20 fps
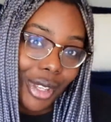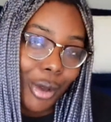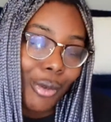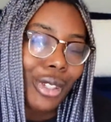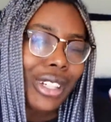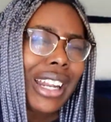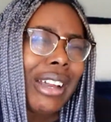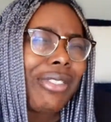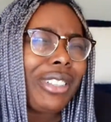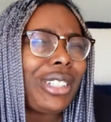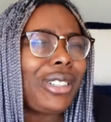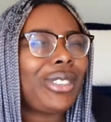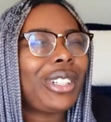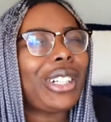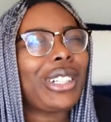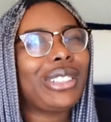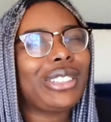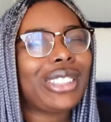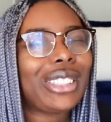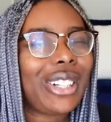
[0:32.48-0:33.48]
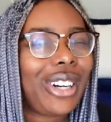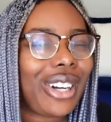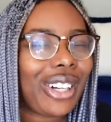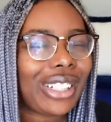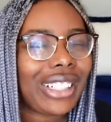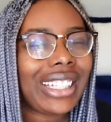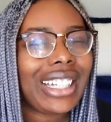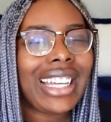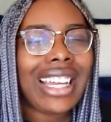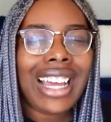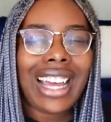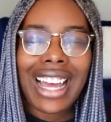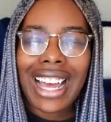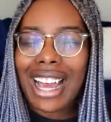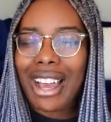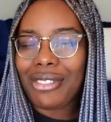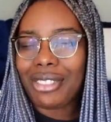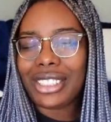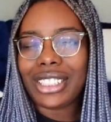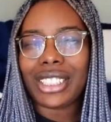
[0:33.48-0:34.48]
We're going to have a little girl talk.
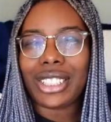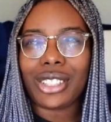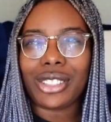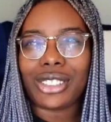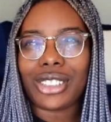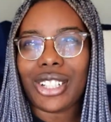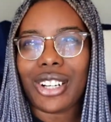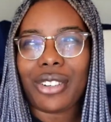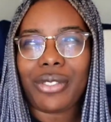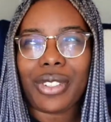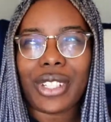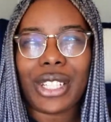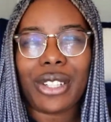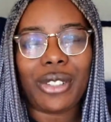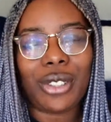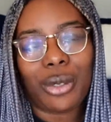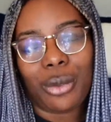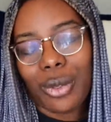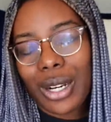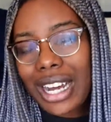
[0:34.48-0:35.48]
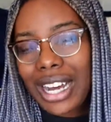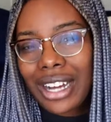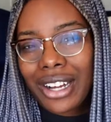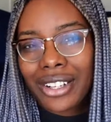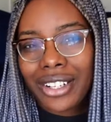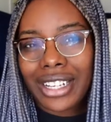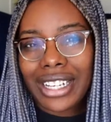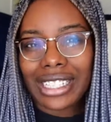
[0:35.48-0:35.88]
Haven't done a girl talk video in a while.